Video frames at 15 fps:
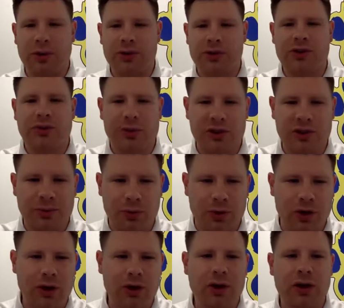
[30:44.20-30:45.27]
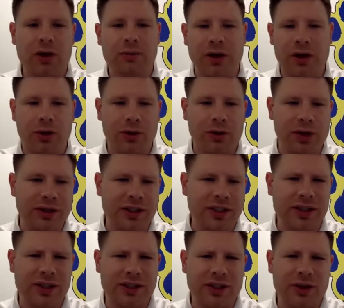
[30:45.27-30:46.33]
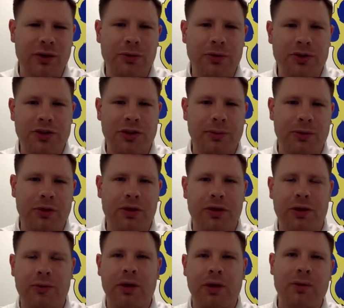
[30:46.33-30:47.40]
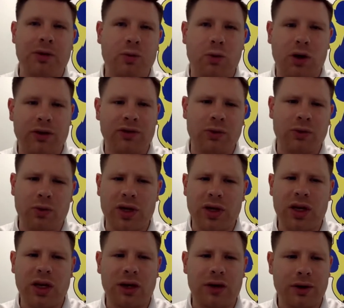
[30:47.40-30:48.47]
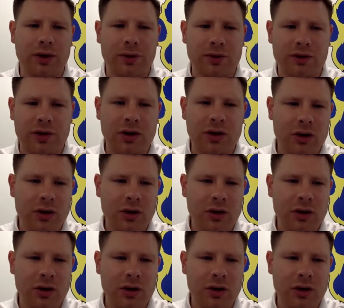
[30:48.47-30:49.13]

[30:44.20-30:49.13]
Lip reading: is a spring sport. Yep. I know Lindsay does an open gym with them maybe once a week at Great River.